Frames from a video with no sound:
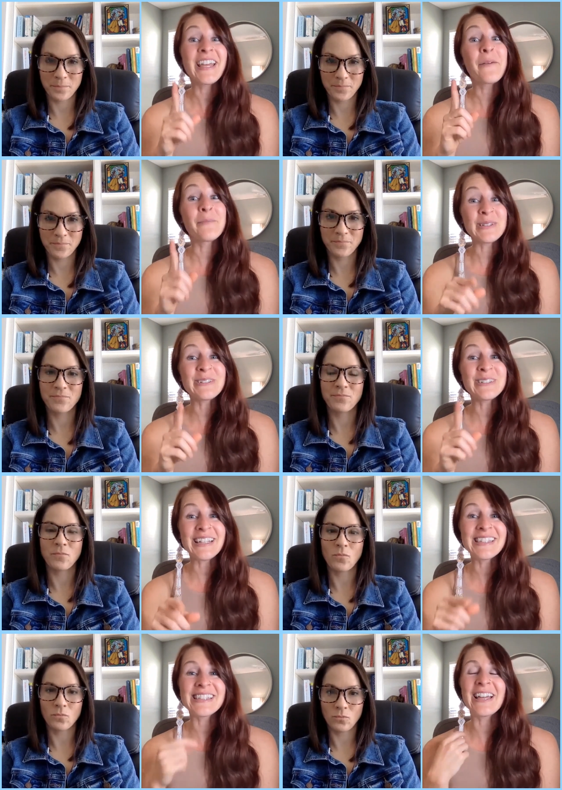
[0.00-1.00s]
Speaker 1: muscle
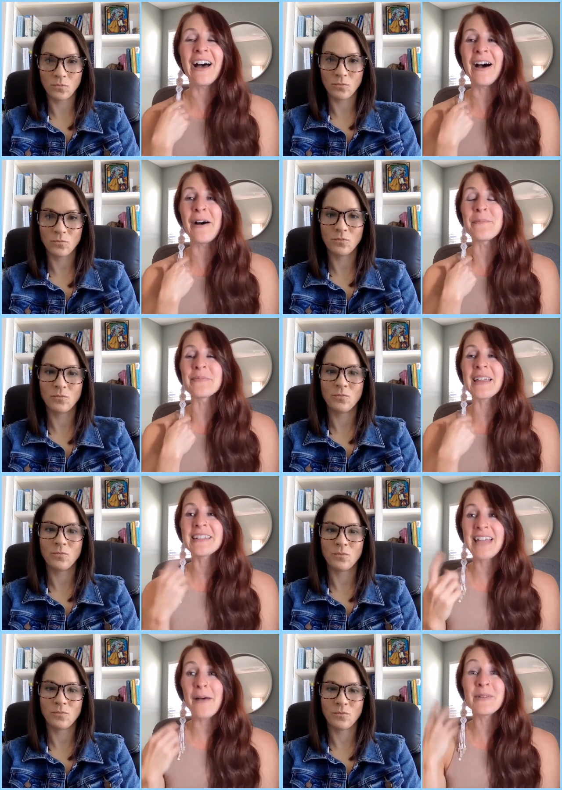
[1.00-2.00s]
tests
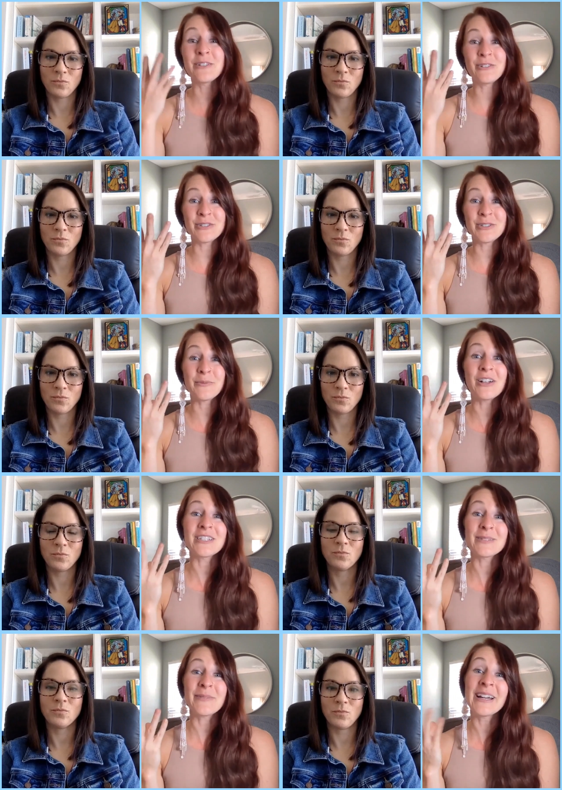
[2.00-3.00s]
tap into your
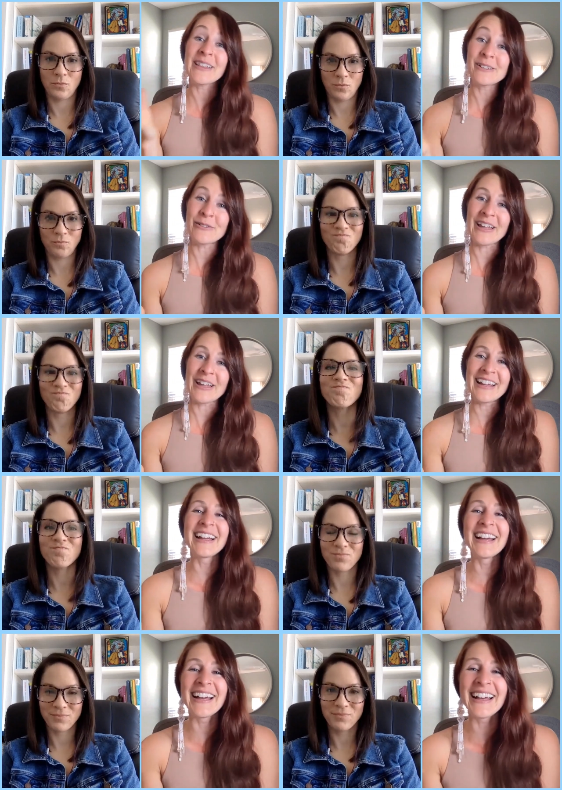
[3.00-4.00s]
subconscious mind and they don't lie.
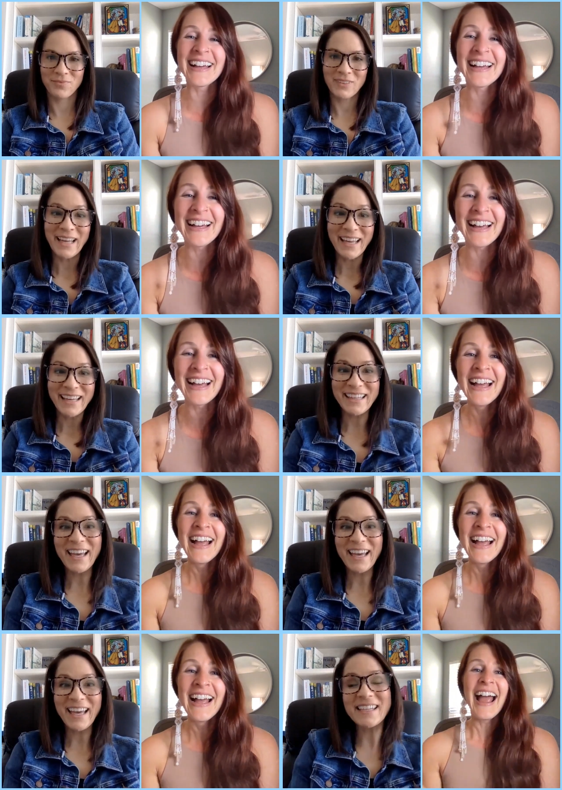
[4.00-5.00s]

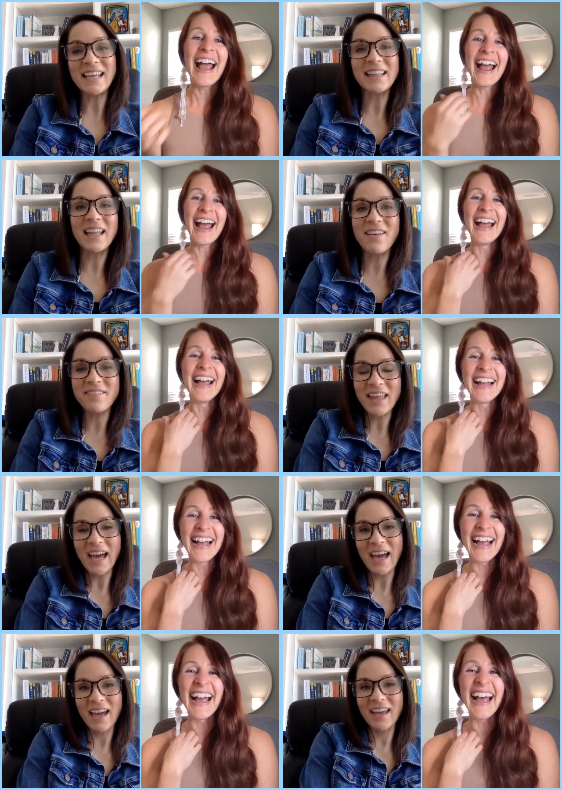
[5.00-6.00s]
Speaker 2: Yes, I love
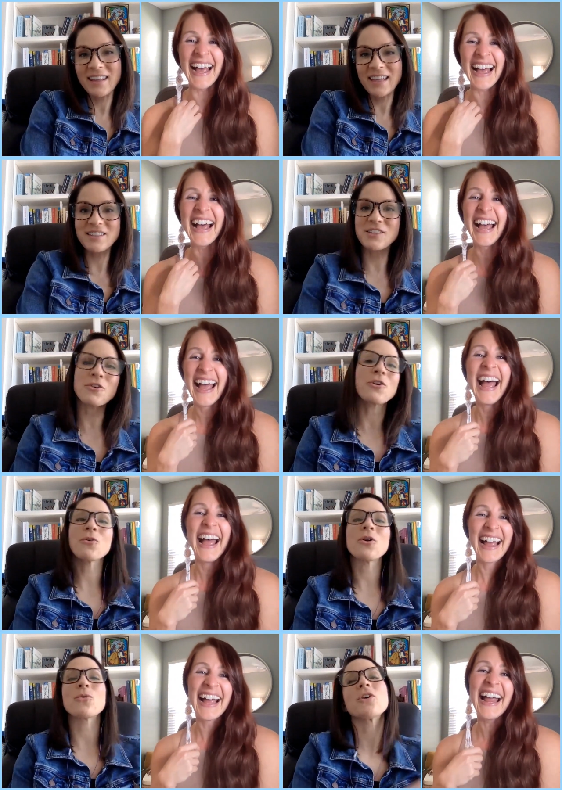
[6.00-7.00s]
that. That's so
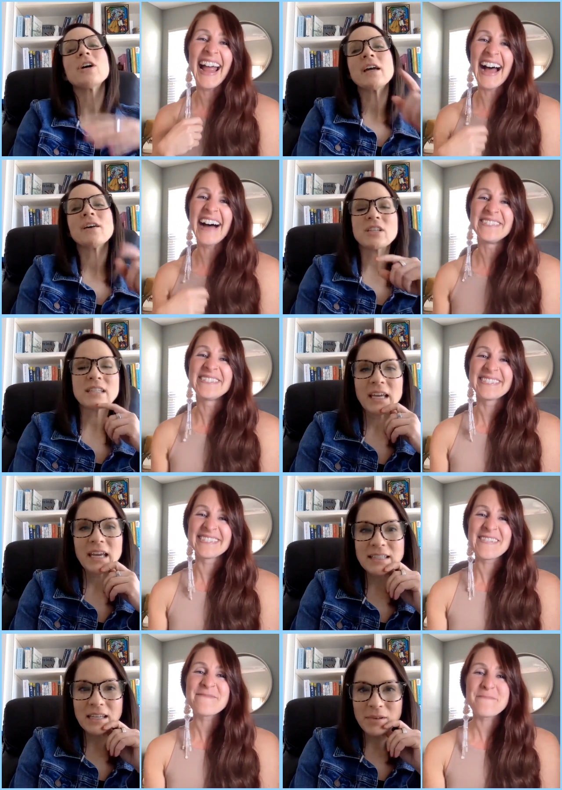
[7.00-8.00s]
cool. Well, just in
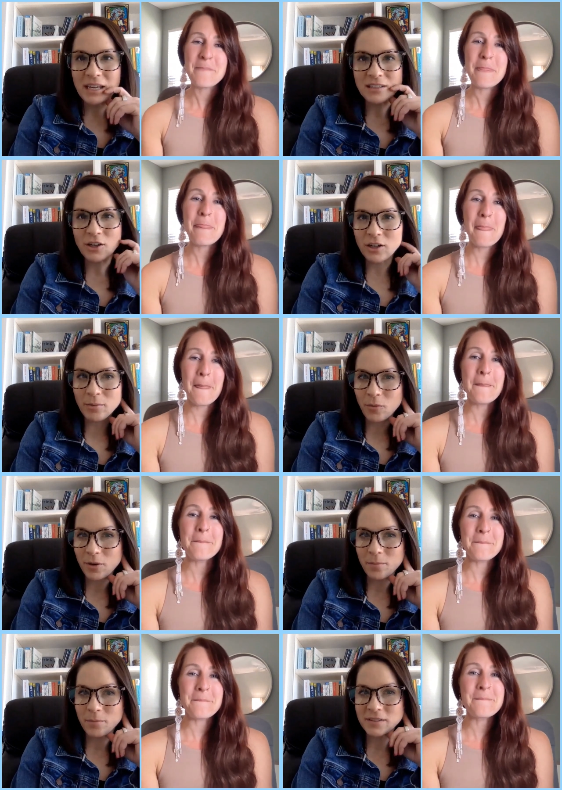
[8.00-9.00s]
case anybody hasn't heard about
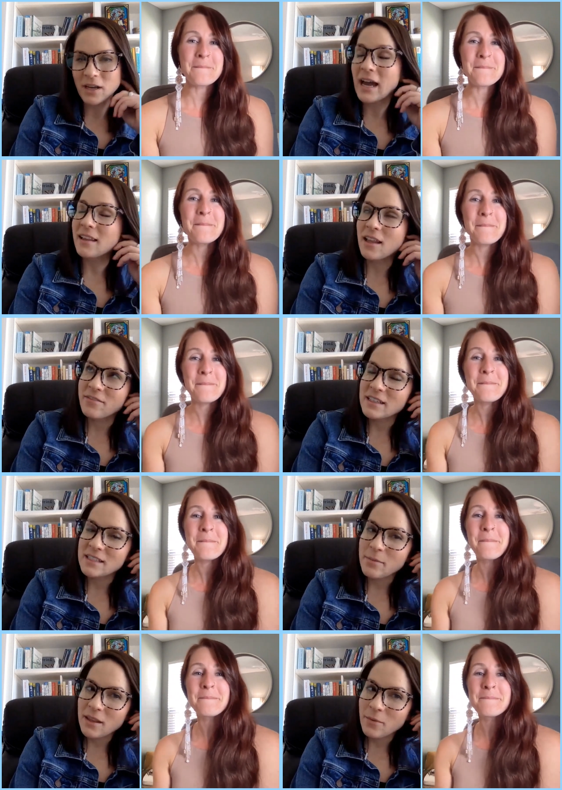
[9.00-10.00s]
what muscle, I love this,
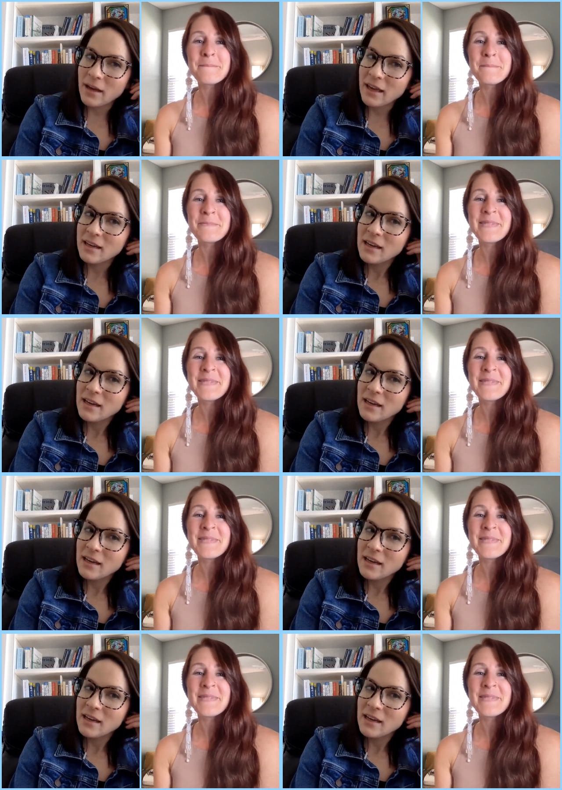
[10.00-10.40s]
by the way.